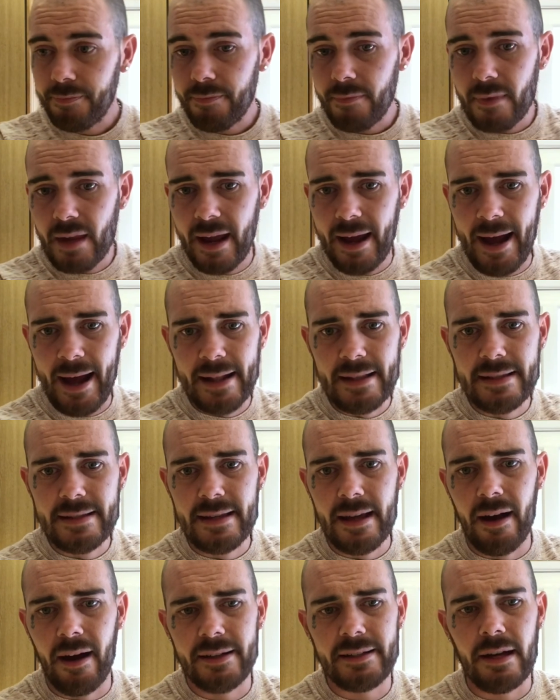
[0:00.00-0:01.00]
and
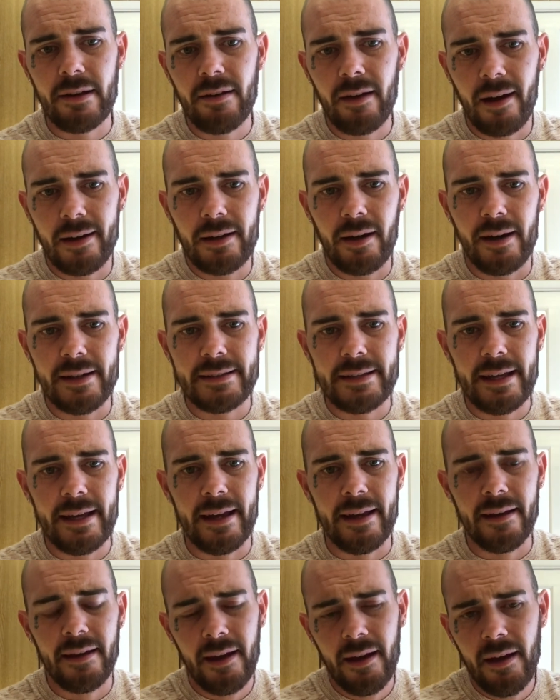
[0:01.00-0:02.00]
I don't like the
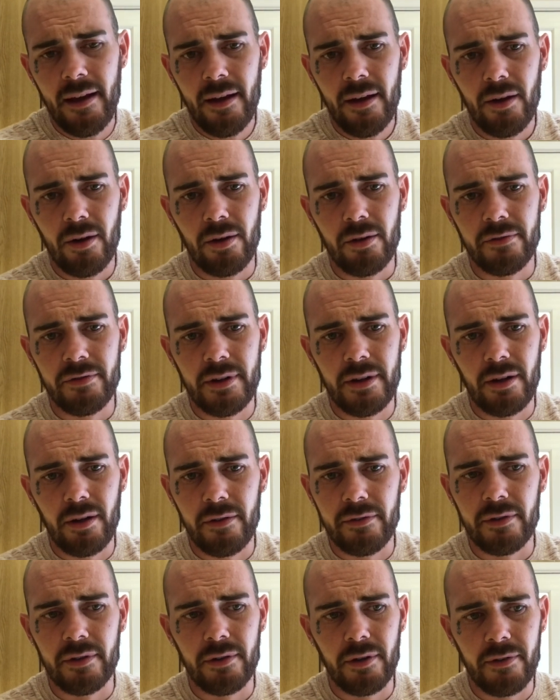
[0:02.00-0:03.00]
idea
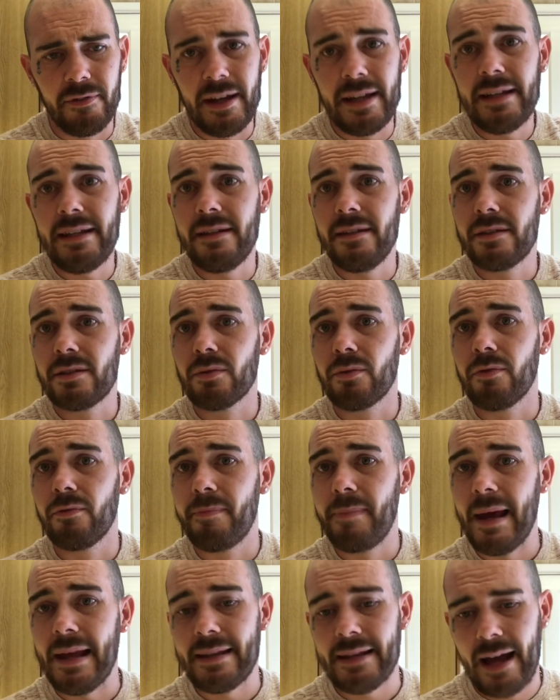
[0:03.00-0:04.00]
of any sort of
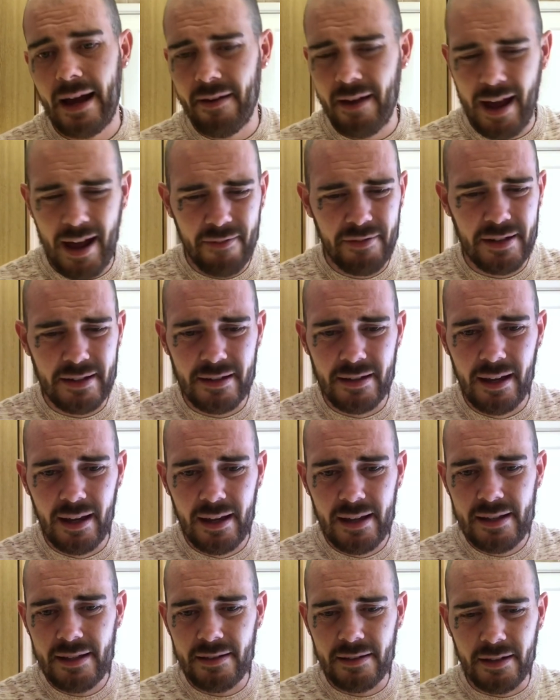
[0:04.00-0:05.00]
bed having,
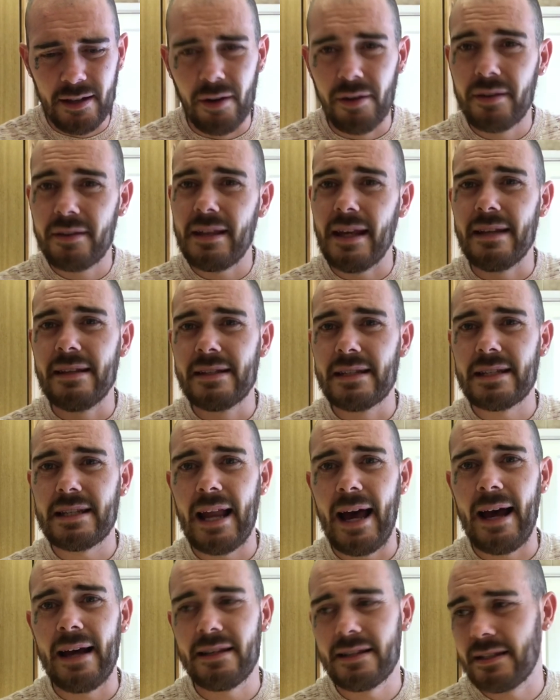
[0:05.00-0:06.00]
you know, thin
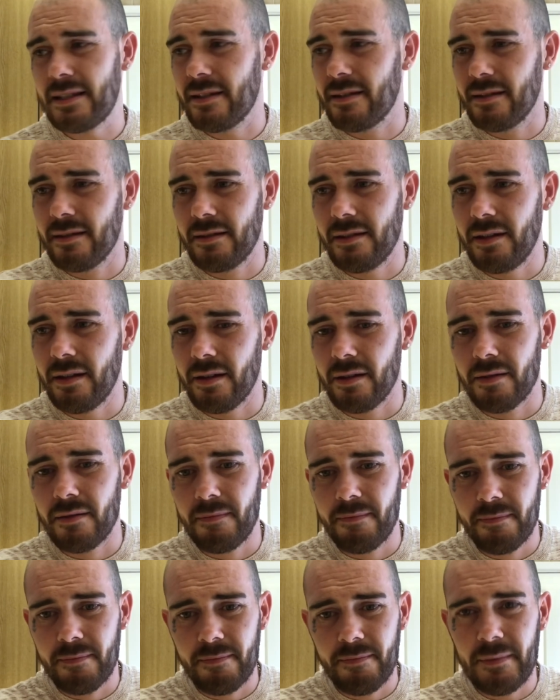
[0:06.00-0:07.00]
slats and, you know,
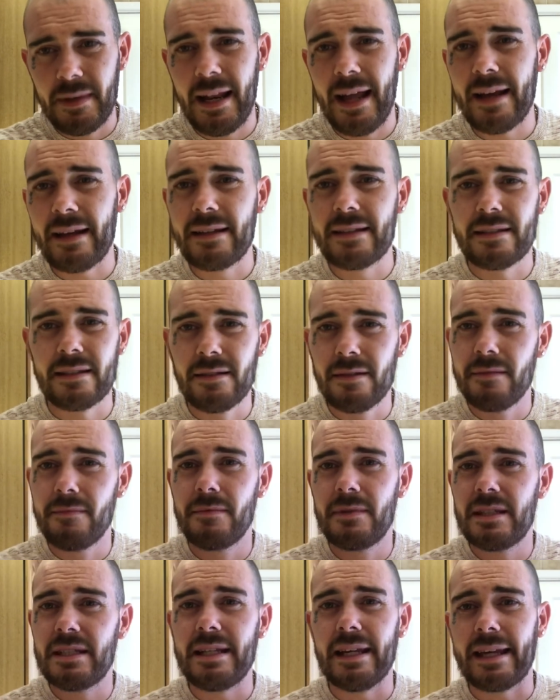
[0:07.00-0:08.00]
legs
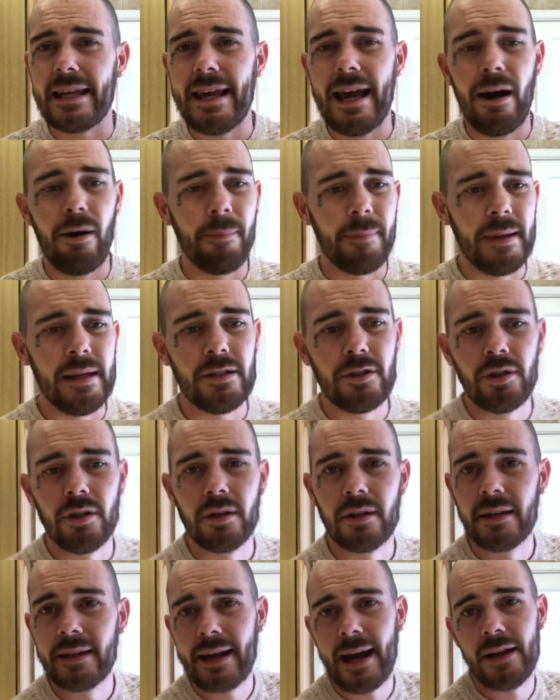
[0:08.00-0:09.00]
and sticky out bits you
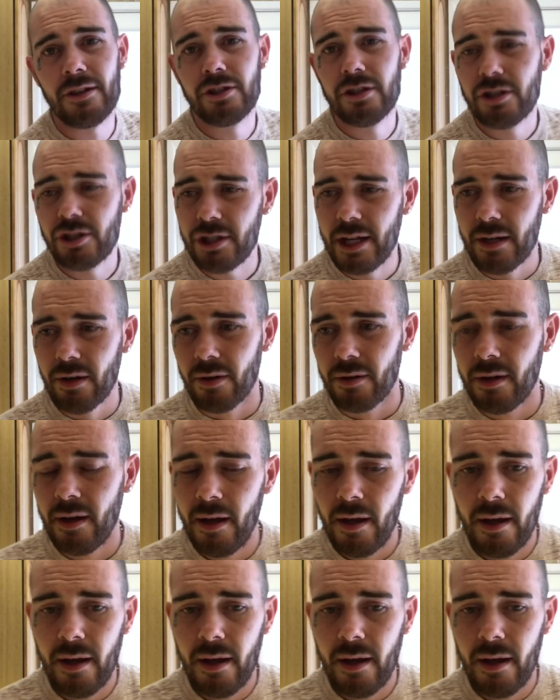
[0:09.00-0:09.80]
can catch your shin on.